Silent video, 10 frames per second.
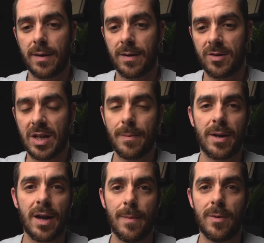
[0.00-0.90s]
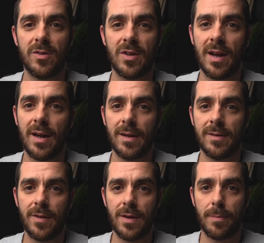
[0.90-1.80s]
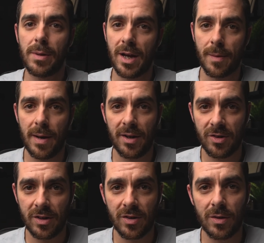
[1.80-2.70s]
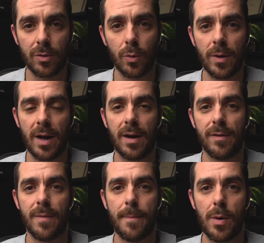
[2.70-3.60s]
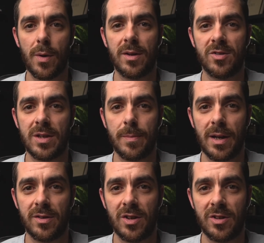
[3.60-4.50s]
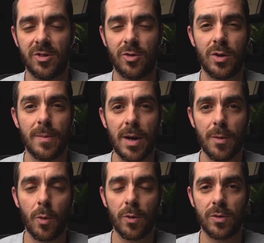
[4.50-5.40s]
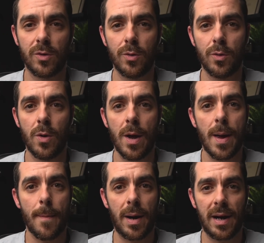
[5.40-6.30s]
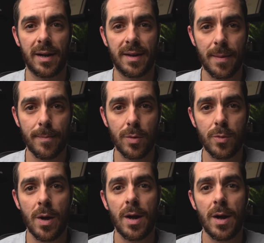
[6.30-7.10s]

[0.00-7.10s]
cinema cameras and the Blackmagics don't have built-in stabilisation, so you might want to buy a gimbal.